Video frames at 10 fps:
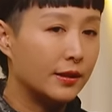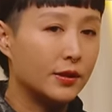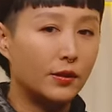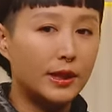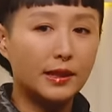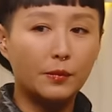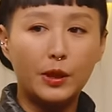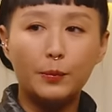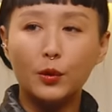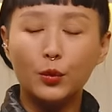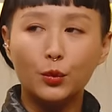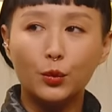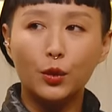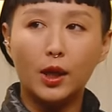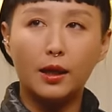So these are people
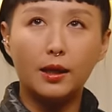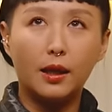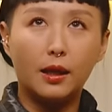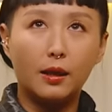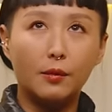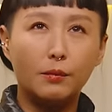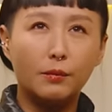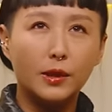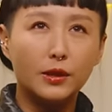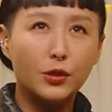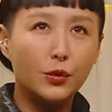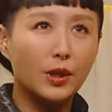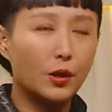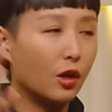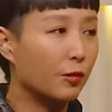who do the
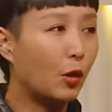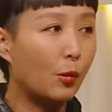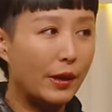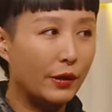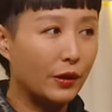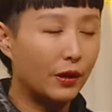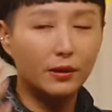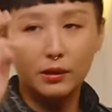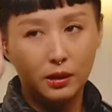North Pole Marathon.